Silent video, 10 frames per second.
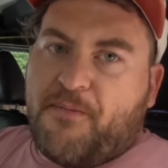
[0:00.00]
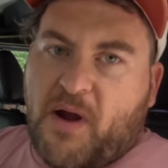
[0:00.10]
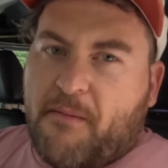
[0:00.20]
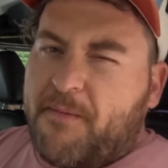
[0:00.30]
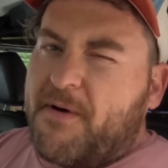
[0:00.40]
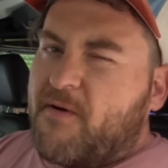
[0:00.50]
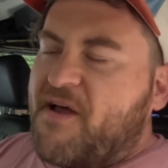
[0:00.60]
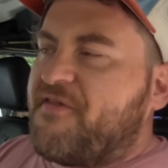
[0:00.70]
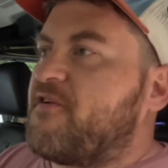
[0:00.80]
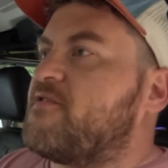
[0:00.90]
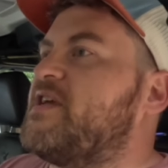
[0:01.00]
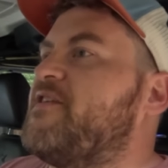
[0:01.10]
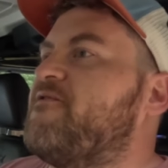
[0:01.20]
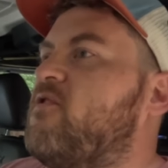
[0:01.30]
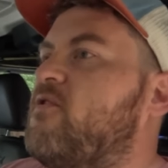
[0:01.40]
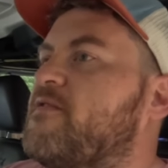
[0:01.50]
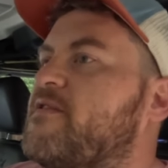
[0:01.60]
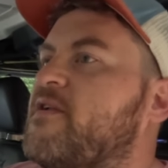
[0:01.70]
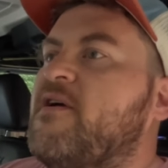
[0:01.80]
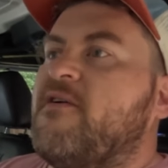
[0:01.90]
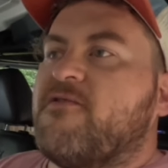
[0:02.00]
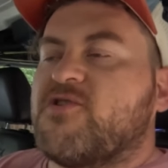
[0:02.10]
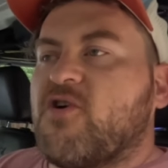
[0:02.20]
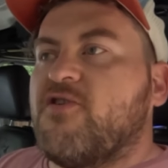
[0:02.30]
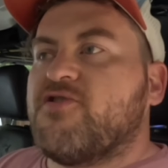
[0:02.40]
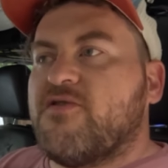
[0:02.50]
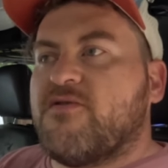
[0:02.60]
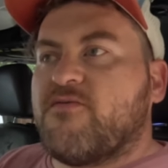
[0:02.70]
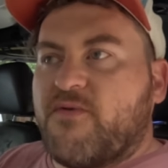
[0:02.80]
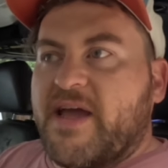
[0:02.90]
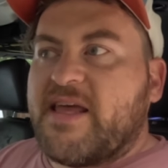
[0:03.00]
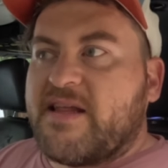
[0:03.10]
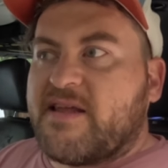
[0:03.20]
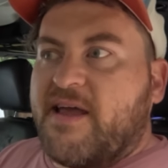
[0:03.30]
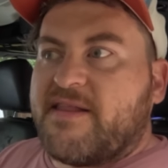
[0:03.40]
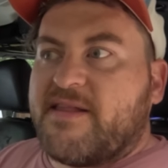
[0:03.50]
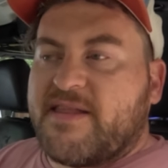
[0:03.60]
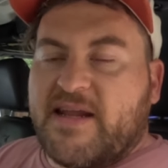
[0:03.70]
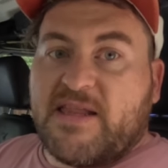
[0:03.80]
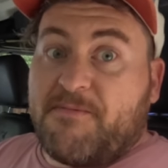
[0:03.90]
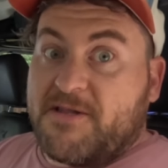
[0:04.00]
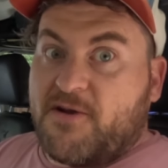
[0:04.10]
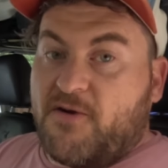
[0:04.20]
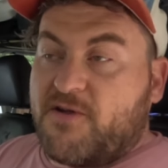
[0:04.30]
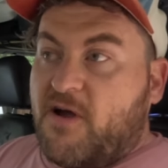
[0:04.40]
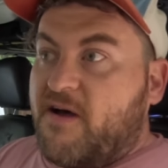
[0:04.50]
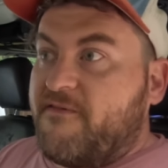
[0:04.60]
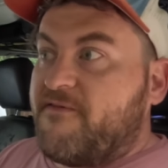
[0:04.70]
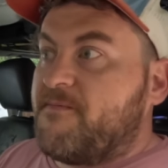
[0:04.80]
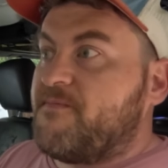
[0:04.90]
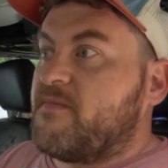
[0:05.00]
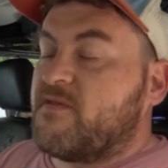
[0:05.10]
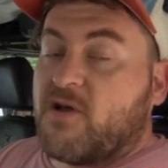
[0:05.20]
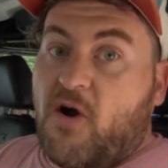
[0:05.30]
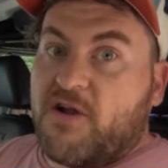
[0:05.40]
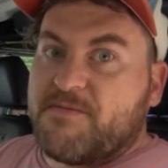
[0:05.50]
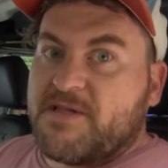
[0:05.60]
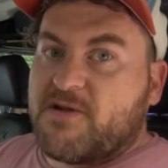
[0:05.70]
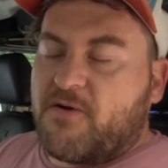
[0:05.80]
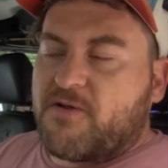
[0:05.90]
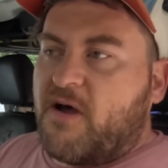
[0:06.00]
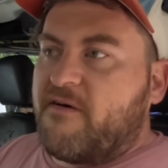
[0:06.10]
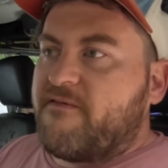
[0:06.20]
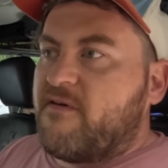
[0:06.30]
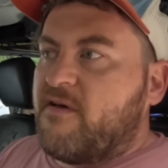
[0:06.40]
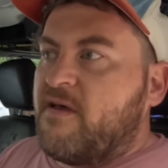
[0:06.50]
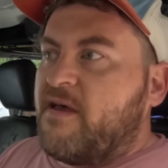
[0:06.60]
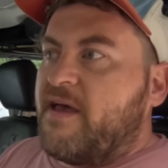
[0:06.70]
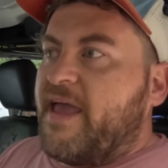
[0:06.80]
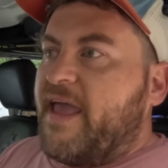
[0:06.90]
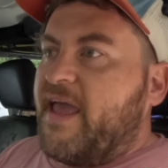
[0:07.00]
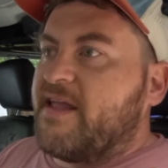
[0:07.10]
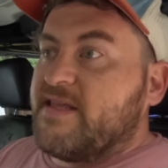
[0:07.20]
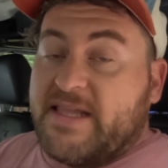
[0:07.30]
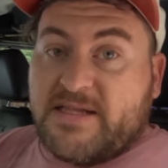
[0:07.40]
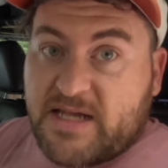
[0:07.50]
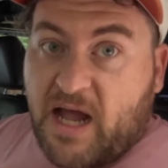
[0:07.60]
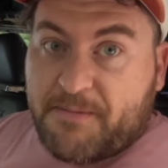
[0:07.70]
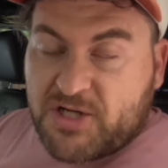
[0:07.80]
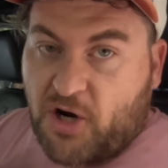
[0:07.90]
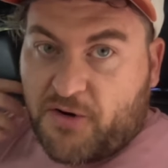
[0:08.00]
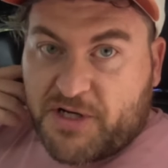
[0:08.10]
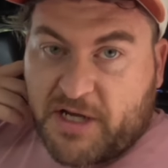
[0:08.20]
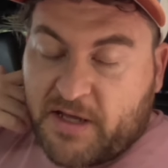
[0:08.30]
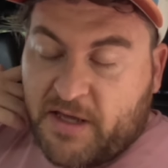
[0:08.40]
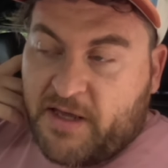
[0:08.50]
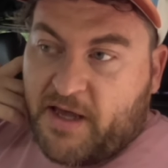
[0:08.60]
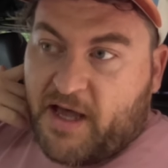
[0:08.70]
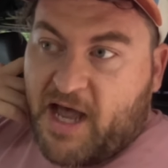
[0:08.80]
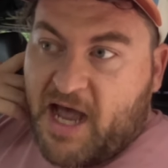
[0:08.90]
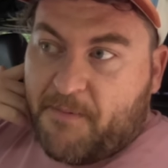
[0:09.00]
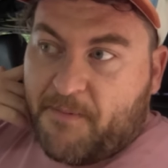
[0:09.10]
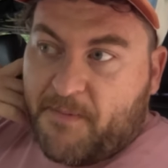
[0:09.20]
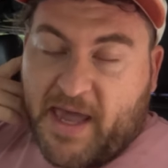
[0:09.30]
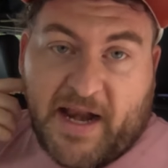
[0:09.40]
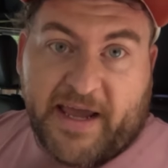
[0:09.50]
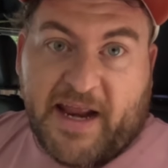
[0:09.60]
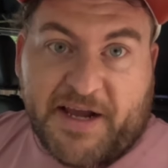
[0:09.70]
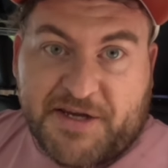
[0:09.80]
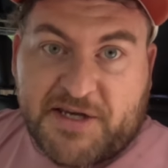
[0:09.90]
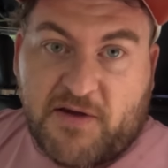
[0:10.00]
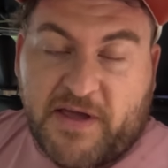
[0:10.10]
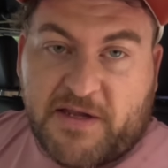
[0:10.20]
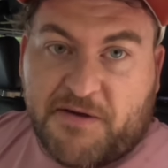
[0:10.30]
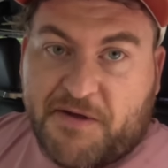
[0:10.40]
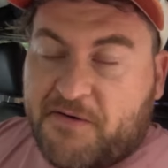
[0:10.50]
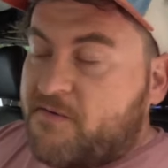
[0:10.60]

probably around 13 volts, the charger recognizes that it's been turned off, the car's been turned off, and it stops charging. And I can actually show that to you